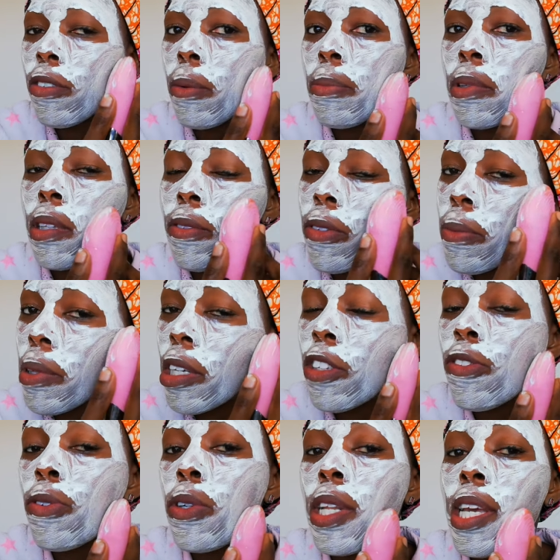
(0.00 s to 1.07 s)
from the from the
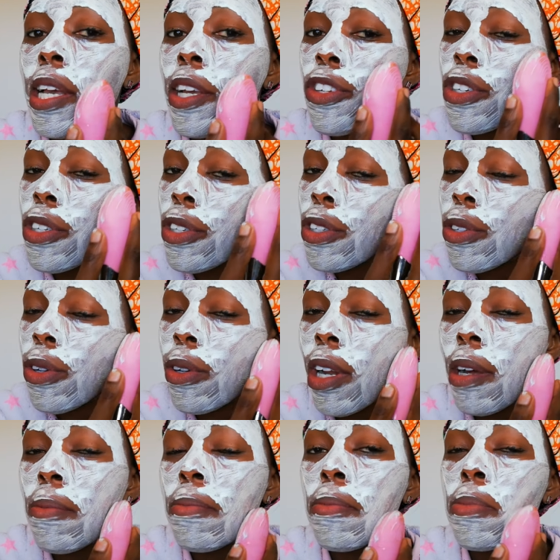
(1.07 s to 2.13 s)
exfoliation
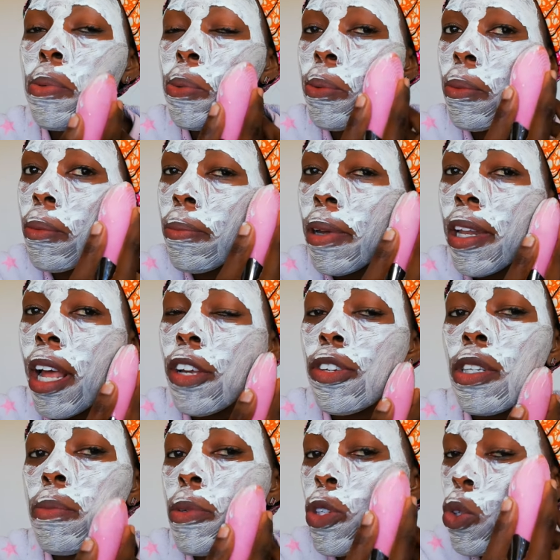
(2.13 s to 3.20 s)
scrub might
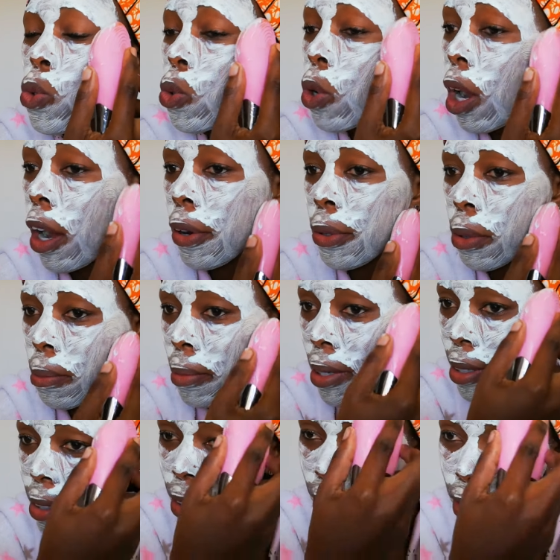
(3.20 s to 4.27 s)
actually be too hard on
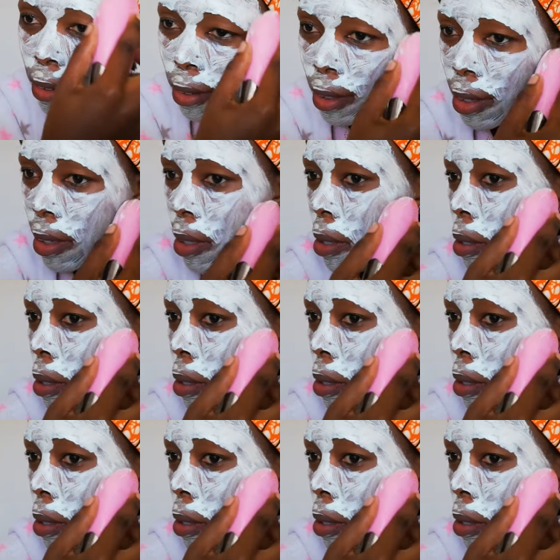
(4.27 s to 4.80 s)
my skin.